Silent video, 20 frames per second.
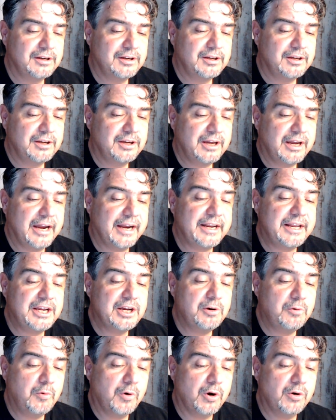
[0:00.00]
And he
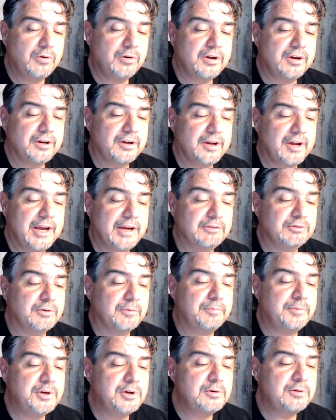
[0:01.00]
awoke and
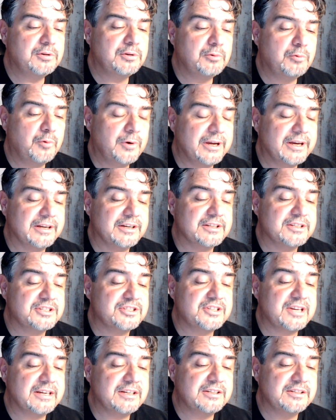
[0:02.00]
rebuked the wind and
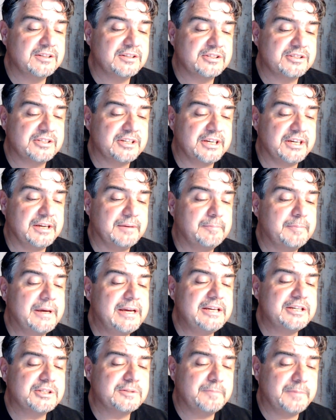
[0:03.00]
said to the sea,
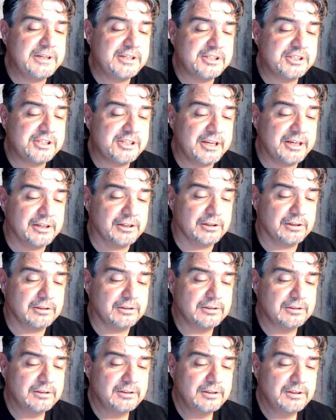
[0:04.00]
Peace, be still.
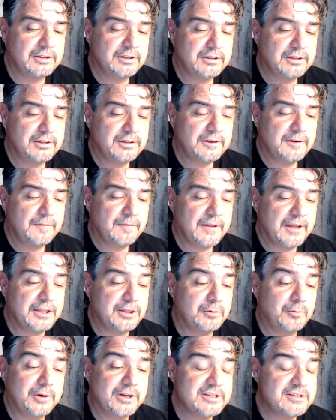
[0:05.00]
And the
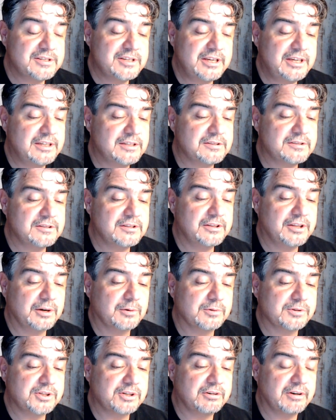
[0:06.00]
wind ceased, and there
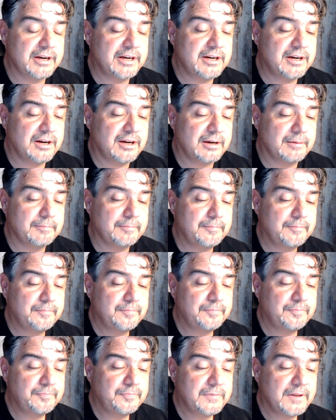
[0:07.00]
was a great calm.
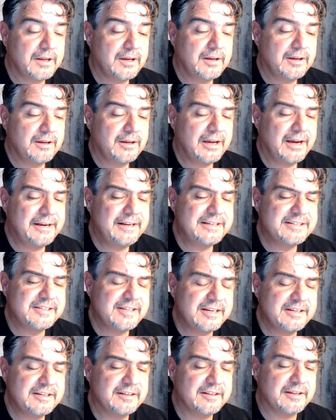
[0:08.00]
And he said
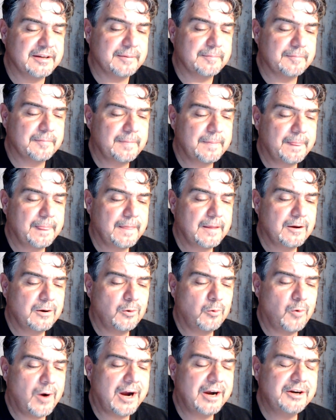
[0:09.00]
to them,
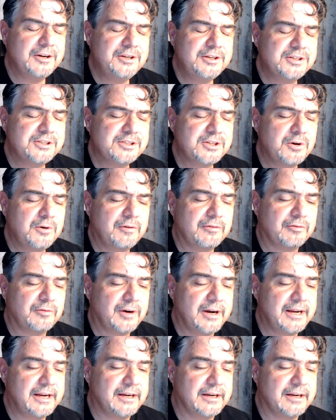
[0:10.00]
Why are you so afraid?